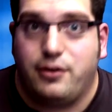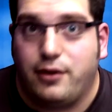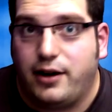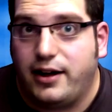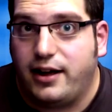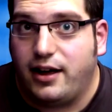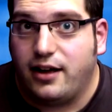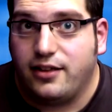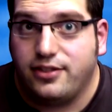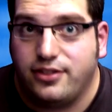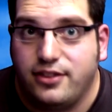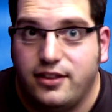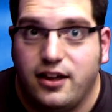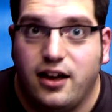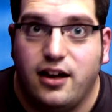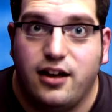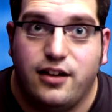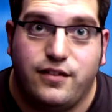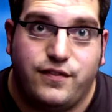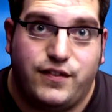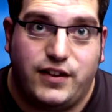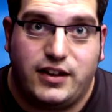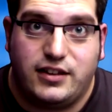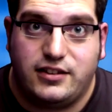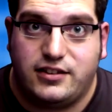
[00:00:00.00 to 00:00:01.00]
quite
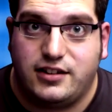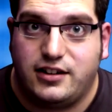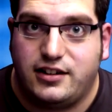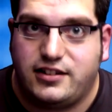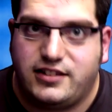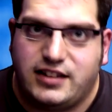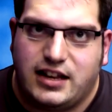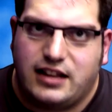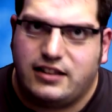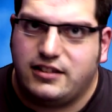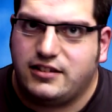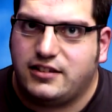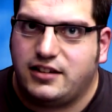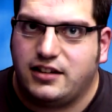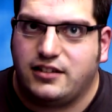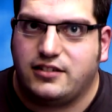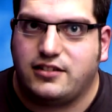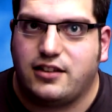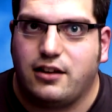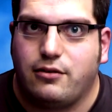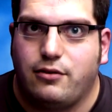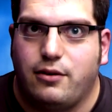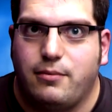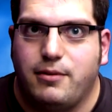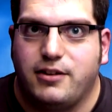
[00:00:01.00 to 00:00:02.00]
unnerving to the senses
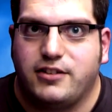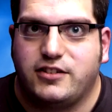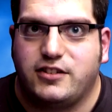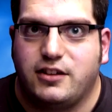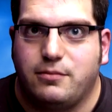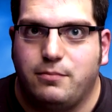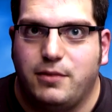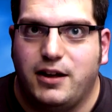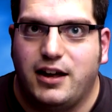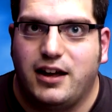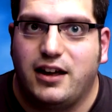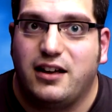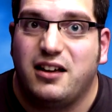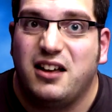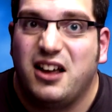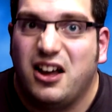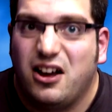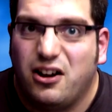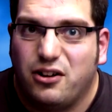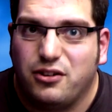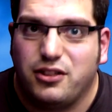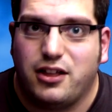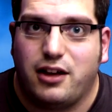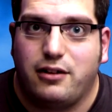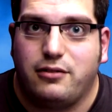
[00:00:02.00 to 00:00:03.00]
though, I must admit,
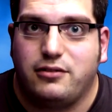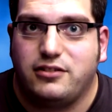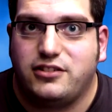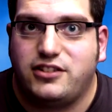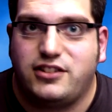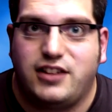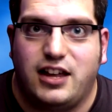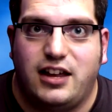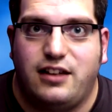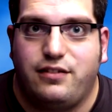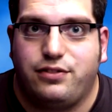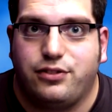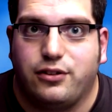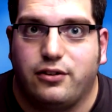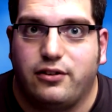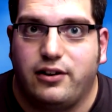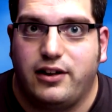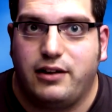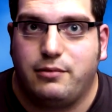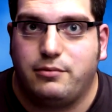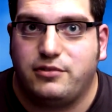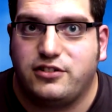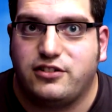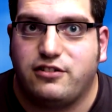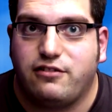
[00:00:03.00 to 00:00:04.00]
although Steve thought
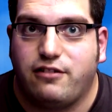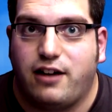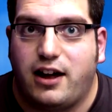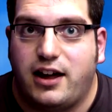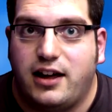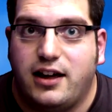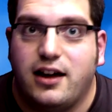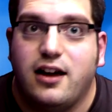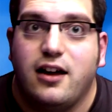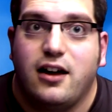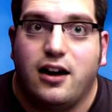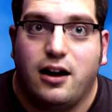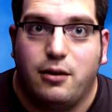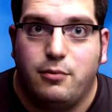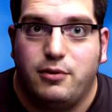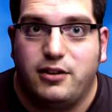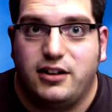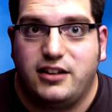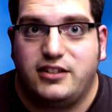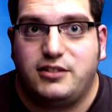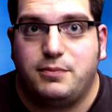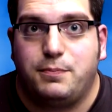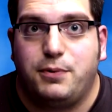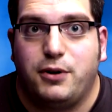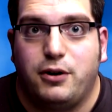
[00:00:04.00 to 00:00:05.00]
it was great and
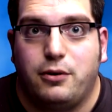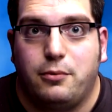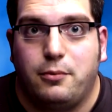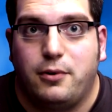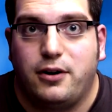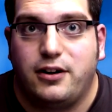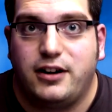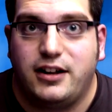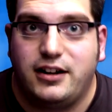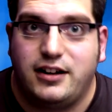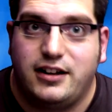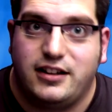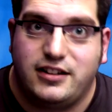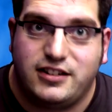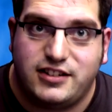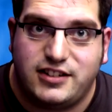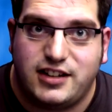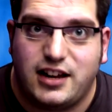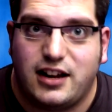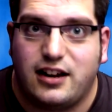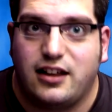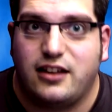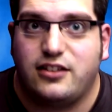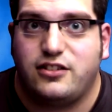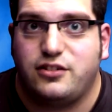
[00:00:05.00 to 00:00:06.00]
wanted to put one in his
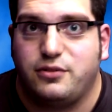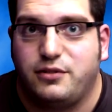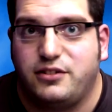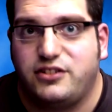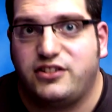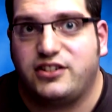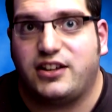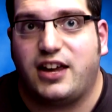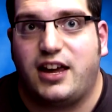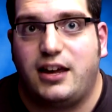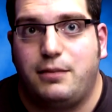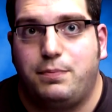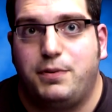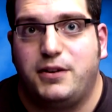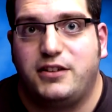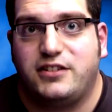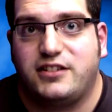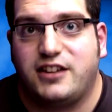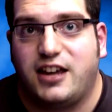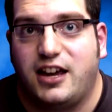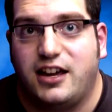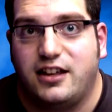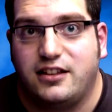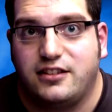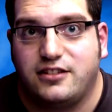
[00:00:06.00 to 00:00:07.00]
cellar to escape his
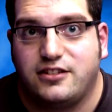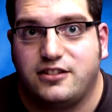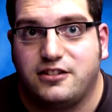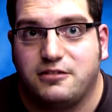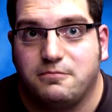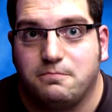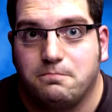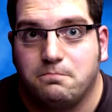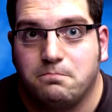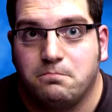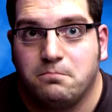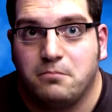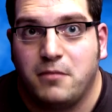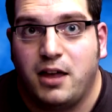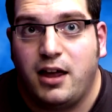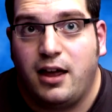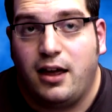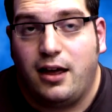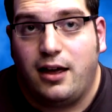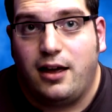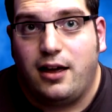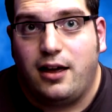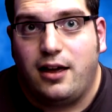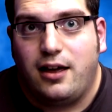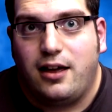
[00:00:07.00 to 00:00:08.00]
kids.
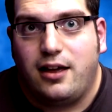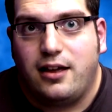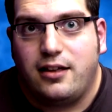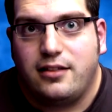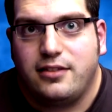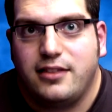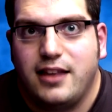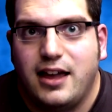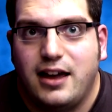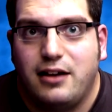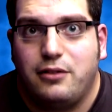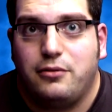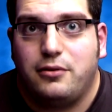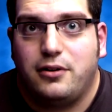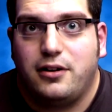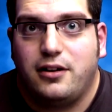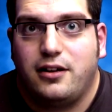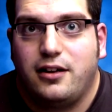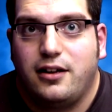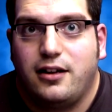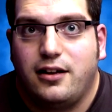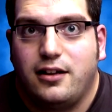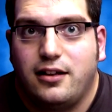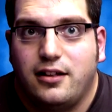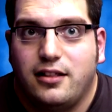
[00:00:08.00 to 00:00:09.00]
Now,
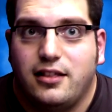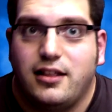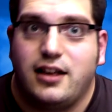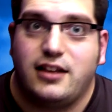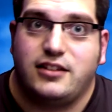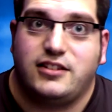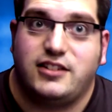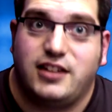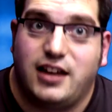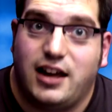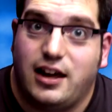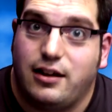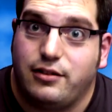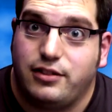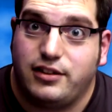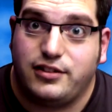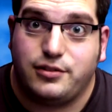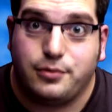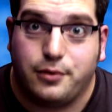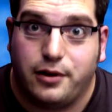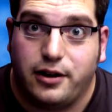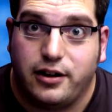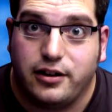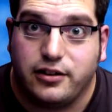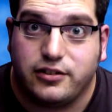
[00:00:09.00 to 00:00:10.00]
let's see how
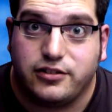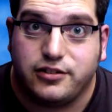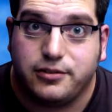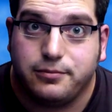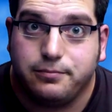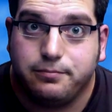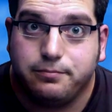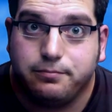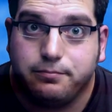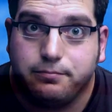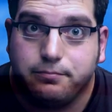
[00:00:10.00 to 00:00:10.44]
this works.